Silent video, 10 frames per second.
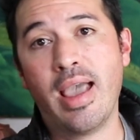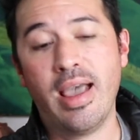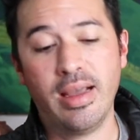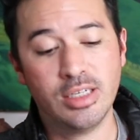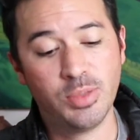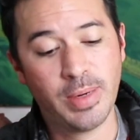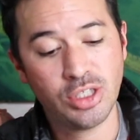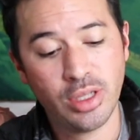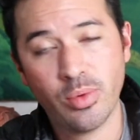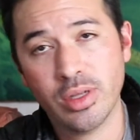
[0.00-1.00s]
and
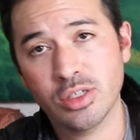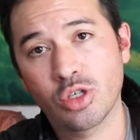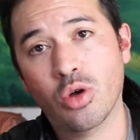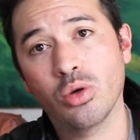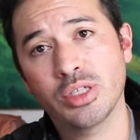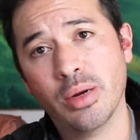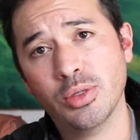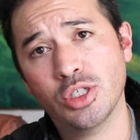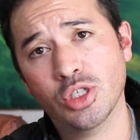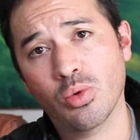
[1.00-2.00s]
especially when cold
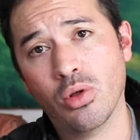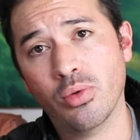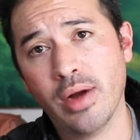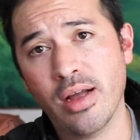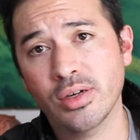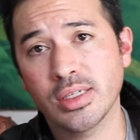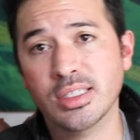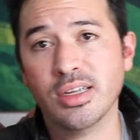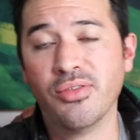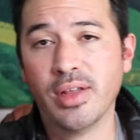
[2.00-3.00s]
temperatures roll around and
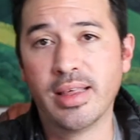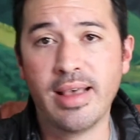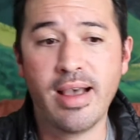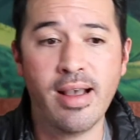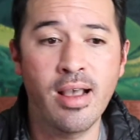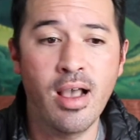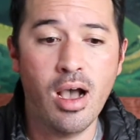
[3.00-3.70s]
stuff like that,